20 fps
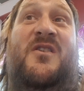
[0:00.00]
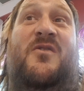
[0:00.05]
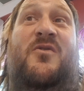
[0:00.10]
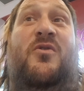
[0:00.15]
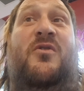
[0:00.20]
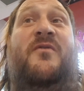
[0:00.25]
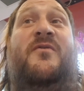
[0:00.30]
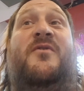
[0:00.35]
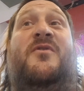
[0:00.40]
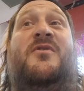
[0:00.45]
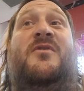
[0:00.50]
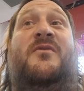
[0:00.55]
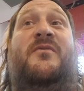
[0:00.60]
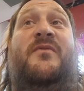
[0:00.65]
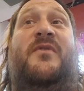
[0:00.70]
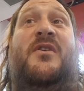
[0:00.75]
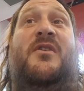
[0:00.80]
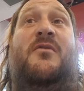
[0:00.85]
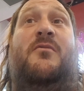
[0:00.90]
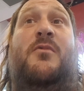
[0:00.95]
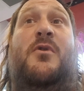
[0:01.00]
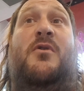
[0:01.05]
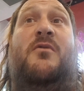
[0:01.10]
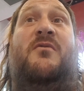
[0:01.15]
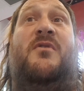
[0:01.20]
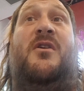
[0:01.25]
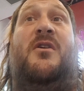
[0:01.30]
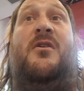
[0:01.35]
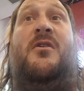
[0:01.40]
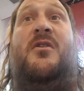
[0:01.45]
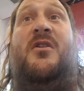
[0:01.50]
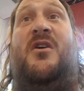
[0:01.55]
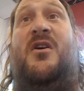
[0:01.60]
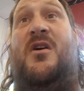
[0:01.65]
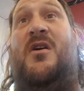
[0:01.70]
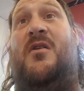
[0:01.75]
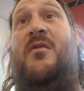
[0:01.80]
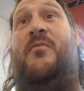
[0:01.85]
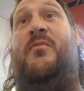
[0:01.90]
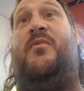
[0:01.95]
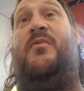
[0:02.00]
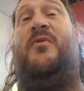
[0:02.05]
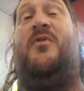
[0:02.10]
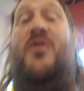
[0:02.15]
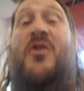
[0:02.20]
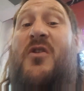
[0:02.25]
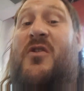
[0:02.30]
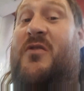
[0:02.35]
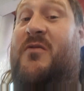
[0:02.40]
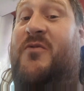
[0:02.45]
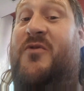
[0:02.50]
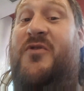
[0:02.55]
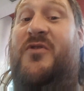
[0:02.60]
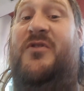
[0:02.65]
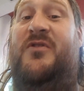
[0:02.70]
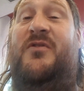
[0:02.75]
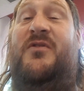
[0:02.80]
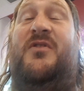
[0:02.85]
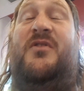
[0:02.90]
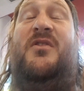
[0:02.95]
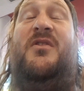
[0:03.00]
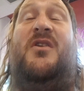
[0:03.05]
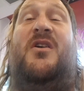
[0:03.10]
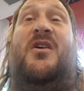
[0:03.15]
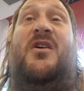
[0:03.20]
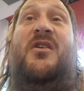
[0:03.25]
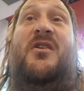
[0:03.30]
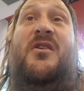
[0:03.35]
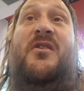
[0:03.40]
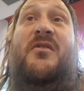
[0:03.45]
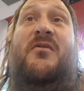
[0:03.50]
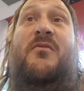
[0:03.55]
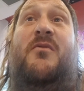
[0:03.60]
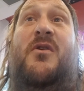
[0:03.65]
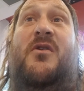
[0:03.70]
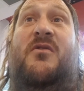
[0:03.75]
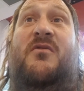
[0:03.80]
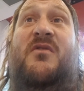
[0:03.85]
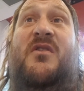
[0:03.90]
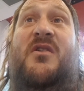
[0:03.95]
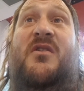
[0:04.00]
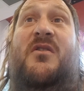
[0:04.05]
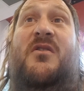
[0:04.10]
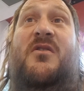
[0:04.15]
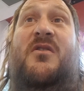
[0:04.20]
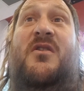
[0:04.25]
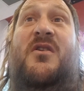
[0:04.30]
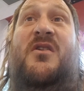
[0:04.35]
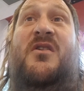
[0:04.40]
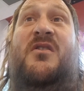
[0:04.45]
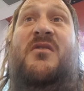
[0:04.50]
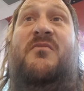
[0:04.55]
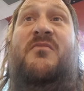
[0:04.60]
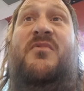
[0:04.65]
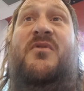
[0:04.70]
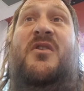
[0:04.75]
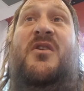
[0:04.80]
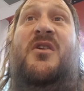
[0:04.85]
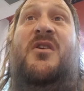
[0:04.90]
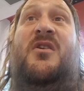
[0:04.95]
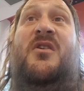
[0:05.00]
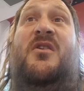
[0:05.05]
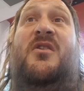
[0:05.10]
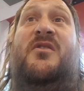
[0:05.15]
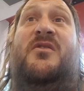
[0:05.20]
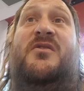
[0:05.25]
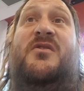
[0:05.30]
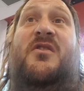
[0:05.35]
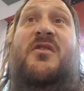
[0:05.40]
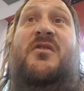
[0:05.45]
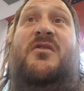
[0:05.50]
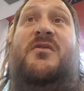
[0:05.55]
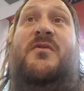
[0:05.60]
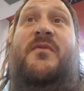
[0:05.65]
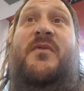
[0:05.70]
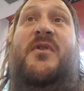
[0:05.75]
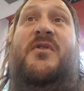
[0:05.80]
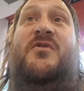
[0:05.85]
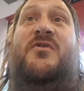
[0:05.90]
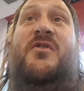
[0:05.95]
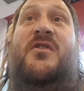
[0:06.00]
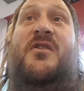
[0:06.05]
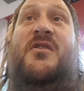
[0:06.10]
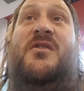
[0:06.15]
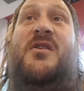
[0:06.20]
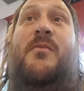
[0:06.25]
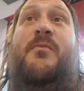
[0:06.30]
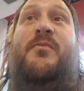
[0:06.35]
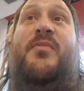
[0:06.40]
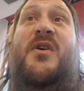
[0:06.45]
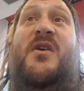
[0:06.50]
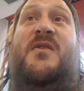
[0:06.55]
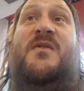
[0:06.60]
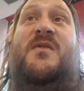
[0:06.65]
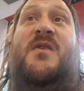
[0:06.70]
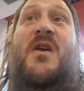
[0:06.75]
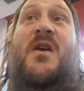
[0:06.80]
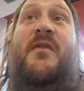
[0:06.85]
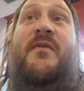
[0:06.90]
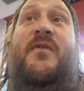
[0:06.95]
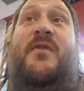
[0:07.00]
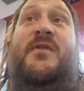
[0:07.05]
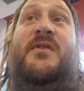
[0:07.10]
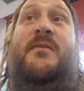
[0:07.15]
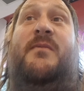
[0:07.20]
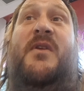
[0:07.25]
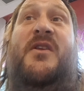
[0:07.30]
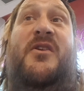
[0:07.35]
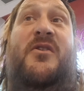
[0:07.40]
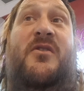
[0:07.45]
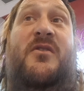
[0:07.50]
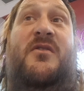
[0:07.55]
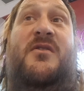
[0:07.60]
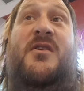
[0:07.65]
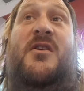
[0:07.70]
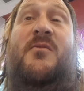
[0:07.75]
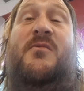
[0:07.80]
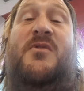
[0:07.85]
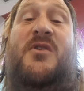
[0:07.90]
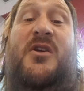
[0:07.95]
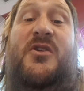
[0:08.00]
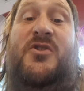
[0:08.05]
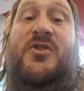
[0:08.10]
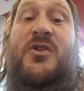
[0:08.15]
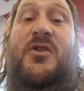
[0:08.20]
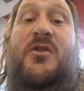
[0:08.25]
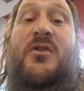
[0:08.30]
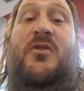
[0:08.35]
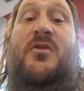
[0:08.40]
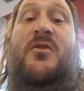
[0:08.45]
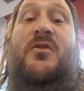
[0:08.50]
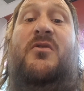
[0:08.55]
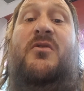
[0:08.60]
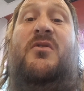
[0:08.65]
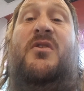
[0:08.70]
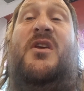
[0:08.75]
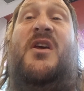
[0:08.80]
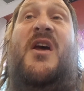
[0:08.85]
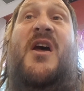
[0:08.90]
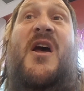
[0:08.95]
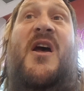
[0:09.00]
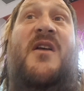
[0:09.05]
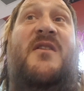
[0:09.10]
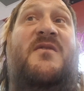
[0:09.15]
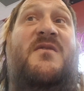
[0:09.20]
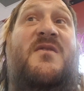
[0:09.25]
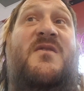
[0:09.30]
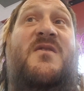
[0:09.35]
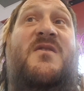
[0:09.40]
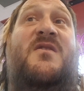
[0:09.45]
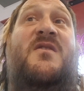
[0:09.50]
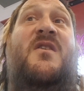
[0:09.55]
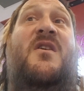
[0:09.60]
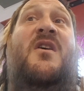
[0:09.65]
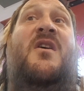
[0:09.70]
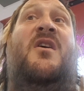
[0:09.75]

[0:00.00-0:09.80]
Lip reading: Hawthorn, very well-run club. Collingwood, another well-run club. So it's a bit tricky to say best AFL team. Then you got teams like Geelong, Cats.